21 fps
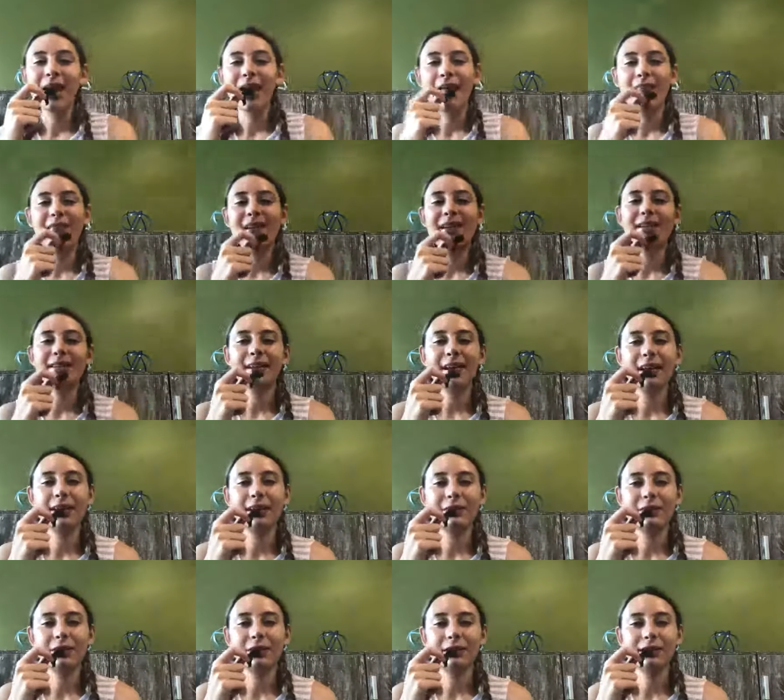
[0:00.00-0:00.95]
And then it's
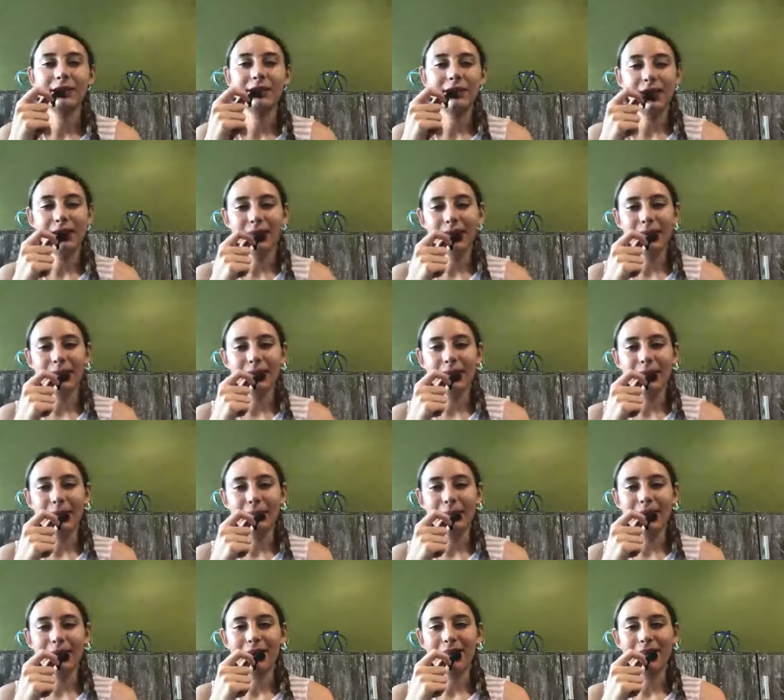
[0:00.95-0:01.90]
kind of just studying
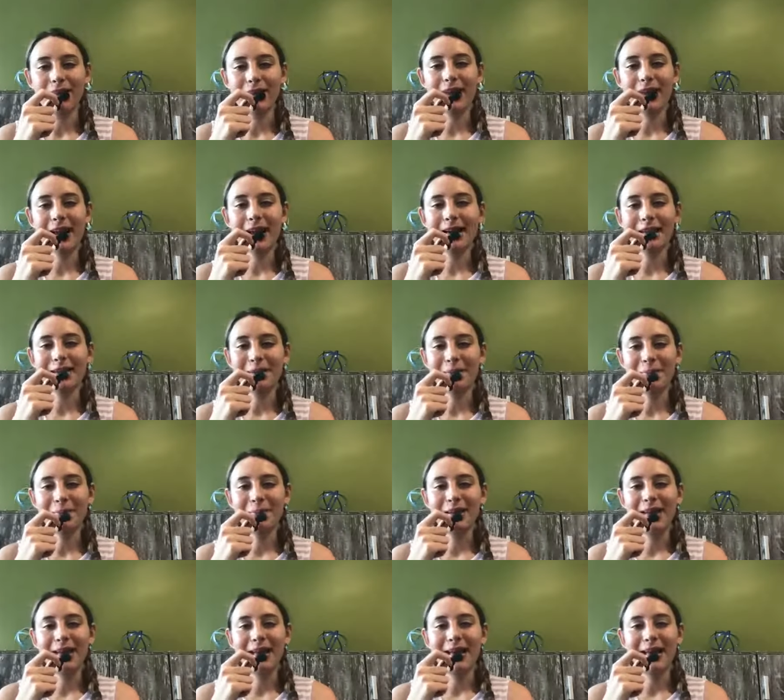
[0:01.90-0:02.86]
up on that
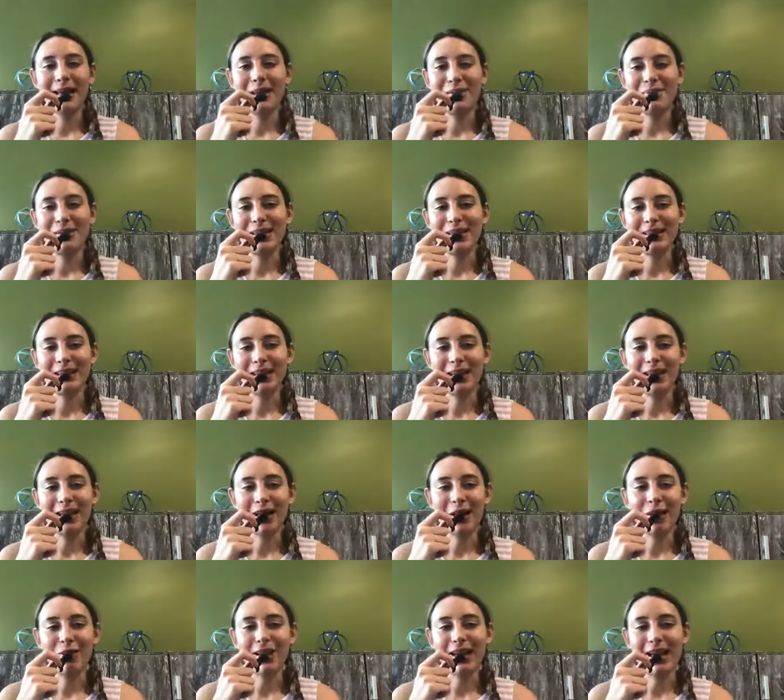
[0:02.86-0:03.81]
item and being like,
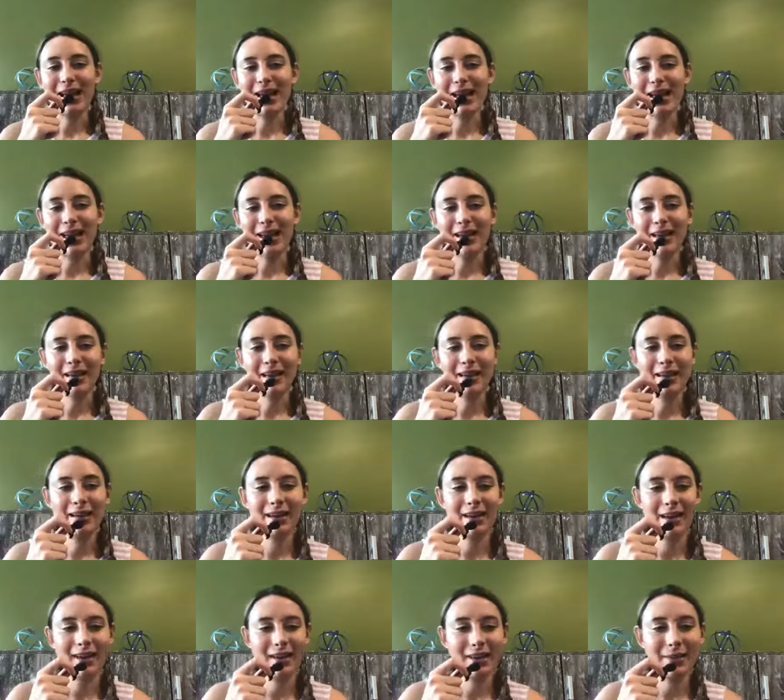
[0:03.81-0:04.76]
"Okay,
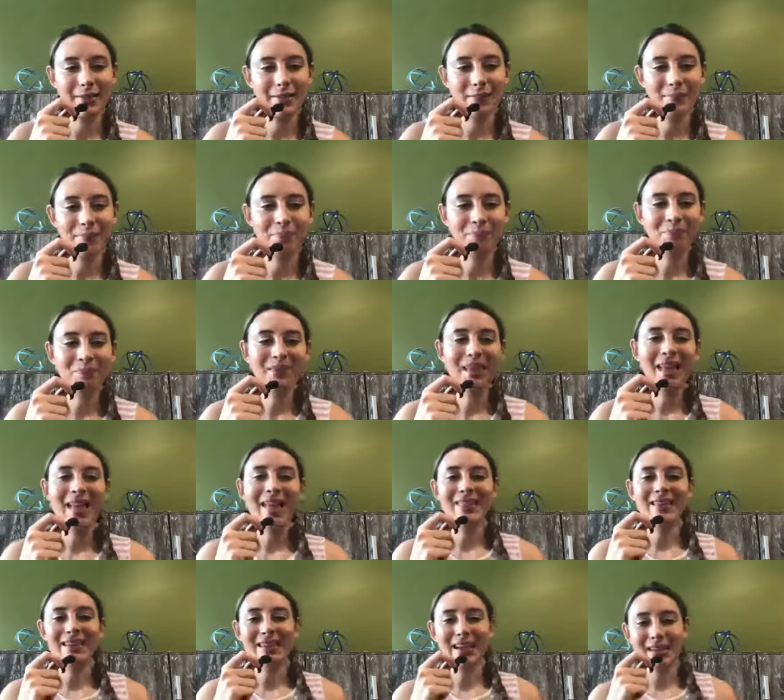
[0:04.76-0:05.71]
um,
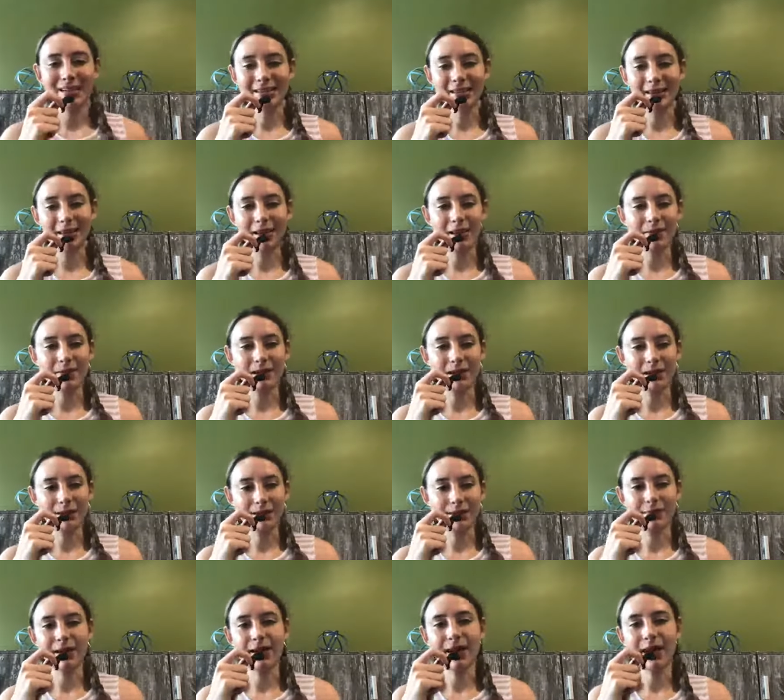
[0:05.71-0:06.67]
the next time a
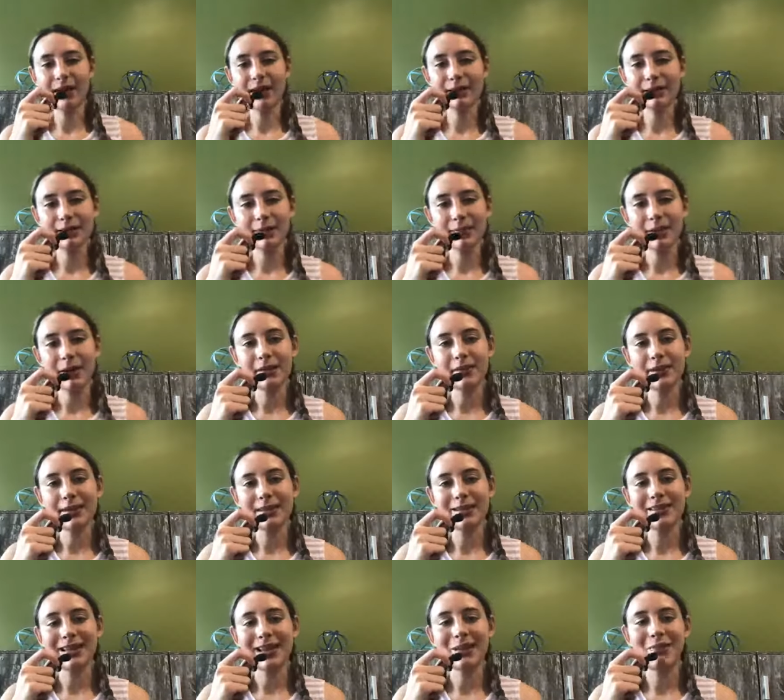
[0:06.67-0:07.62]
customer asks about
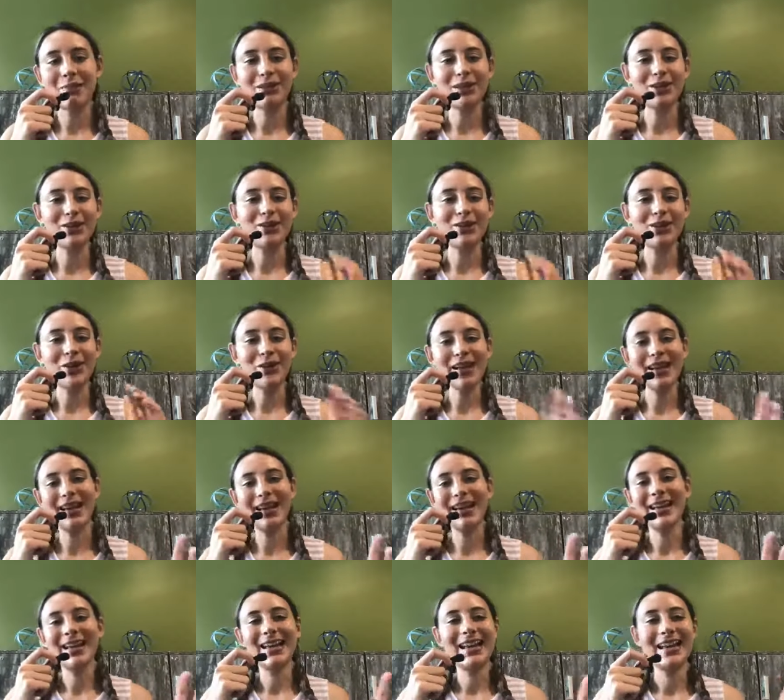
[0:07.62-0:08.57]
this, I'm going to know
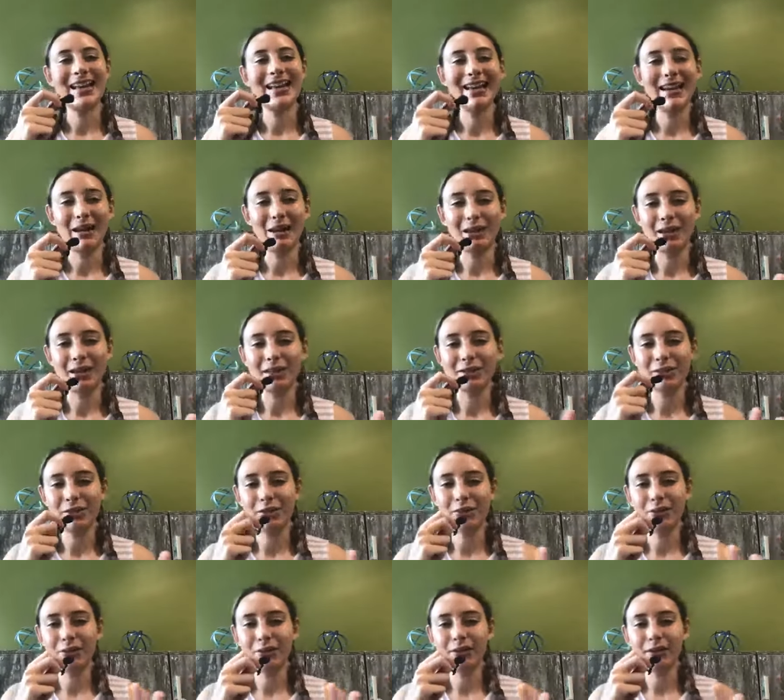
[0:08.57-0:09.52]
it and I'm going to
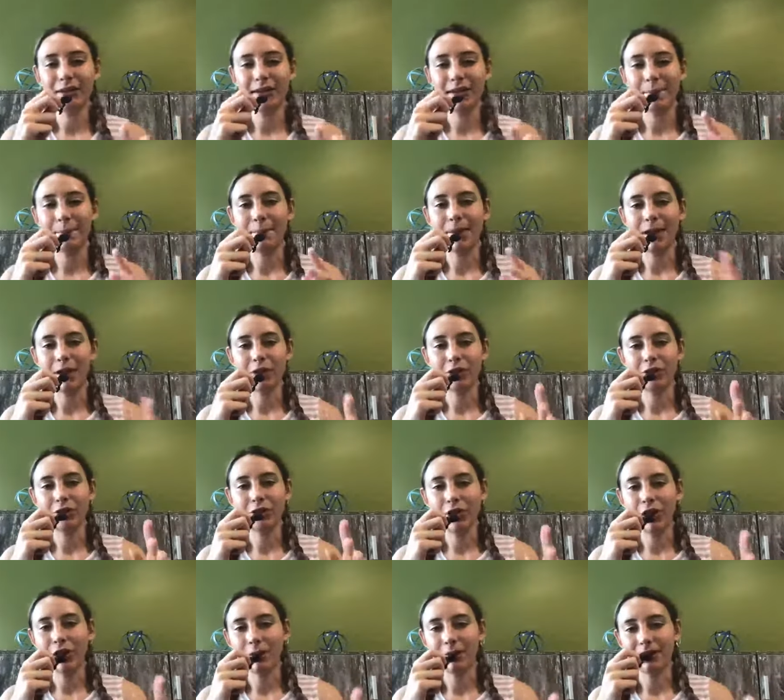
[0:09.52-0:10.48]
do like a better
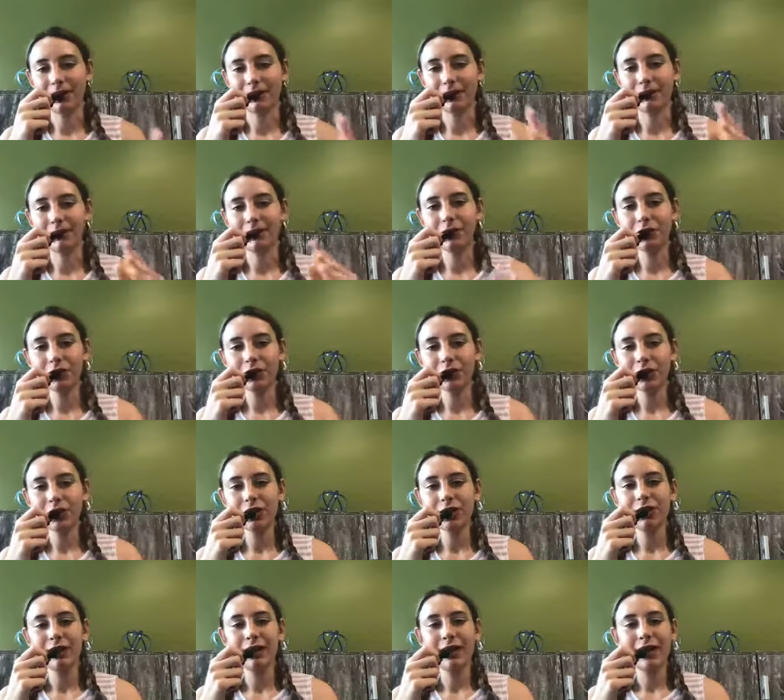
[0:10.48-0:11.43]
job in the
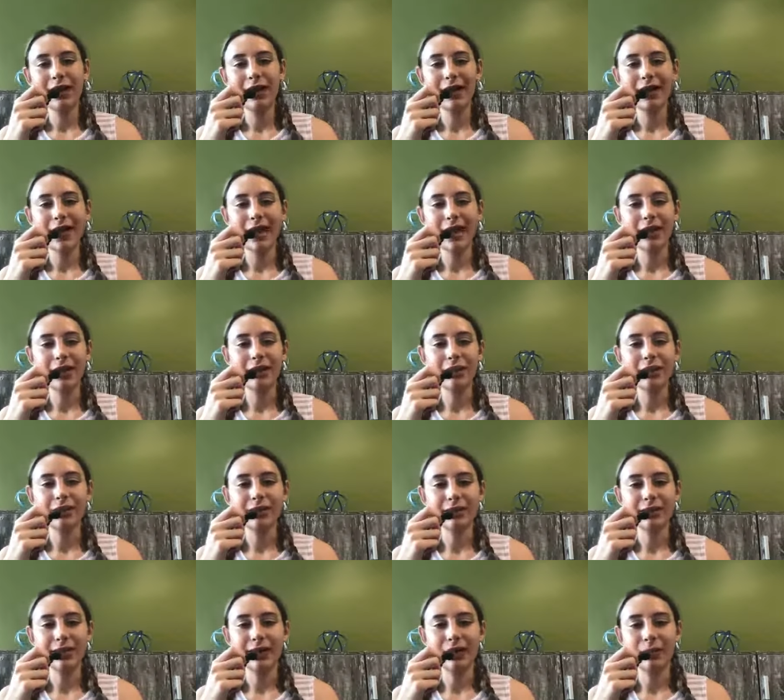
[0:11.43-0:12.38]
future and it'll
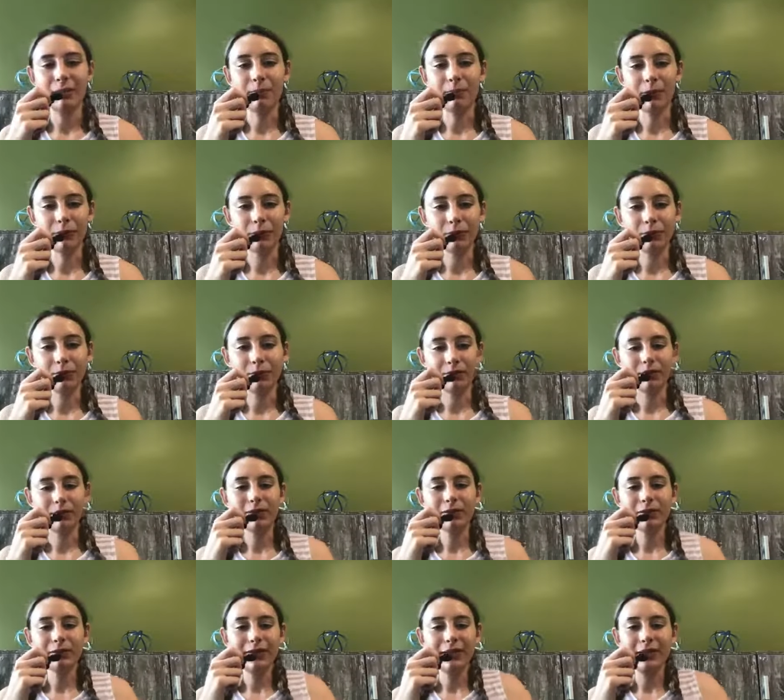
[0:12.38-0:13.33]
just help you, you
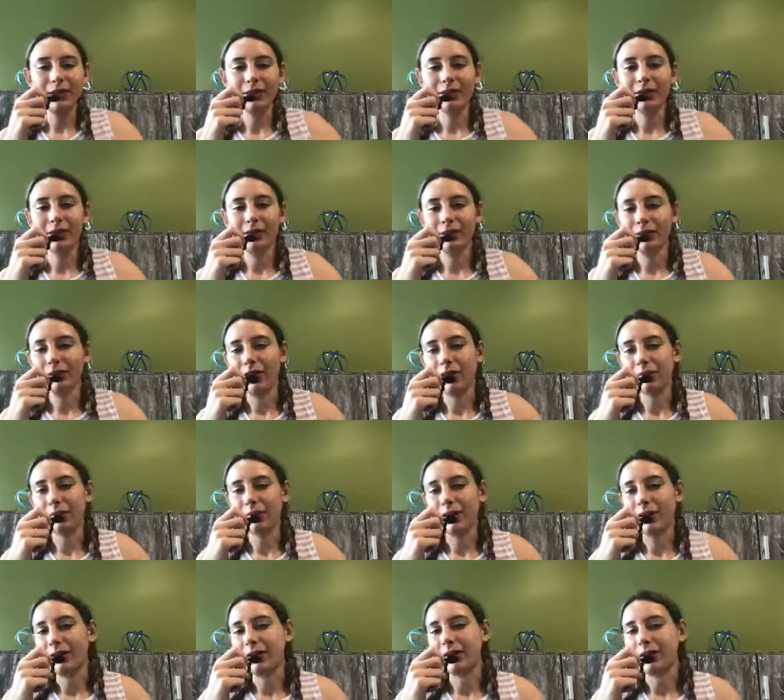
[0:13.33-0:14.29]
know, later in the long
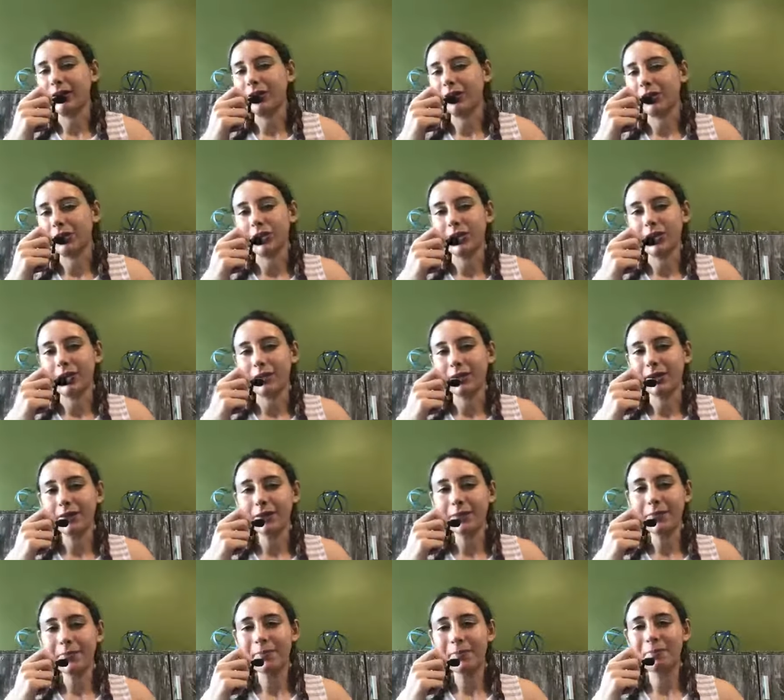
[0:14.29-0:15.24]
run in your job, you
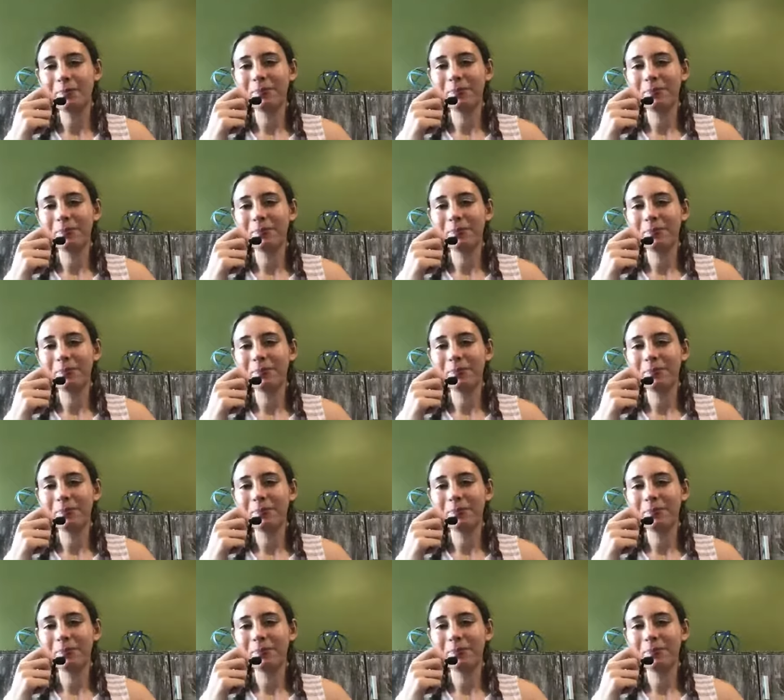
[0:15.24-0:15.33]
know?